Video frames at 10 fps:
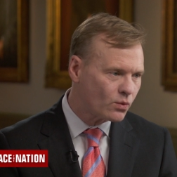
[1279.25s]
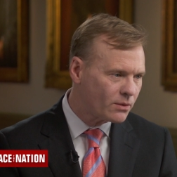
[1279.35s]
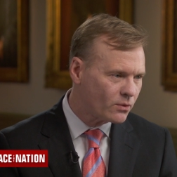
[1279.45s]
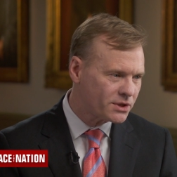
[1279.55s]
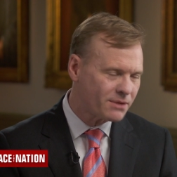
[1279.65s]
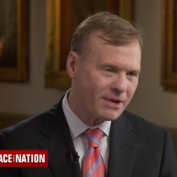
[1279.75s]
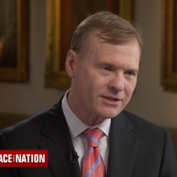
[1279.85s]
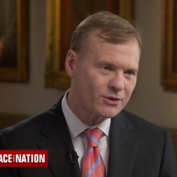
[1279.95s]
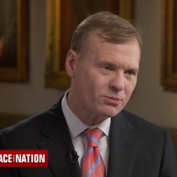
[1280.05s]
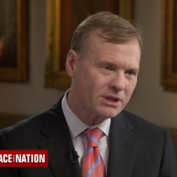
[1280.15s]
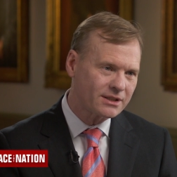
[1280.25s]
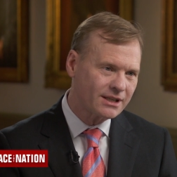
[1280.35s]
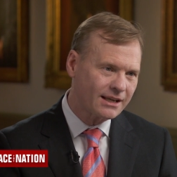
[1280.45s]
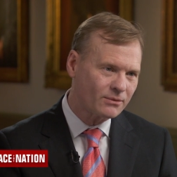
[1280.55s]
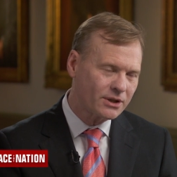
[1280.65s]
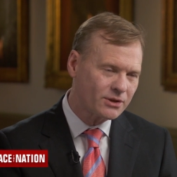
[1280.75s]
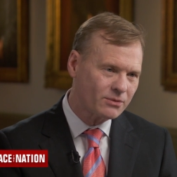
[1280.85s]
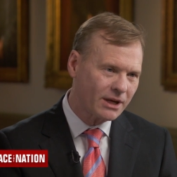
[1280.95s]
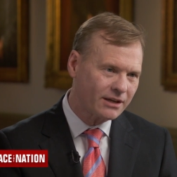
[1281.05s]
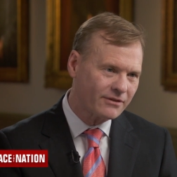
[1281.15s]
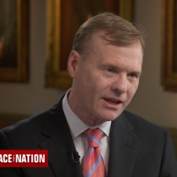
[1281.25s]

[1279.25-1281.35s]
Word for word: What was the message being sent? What did you make of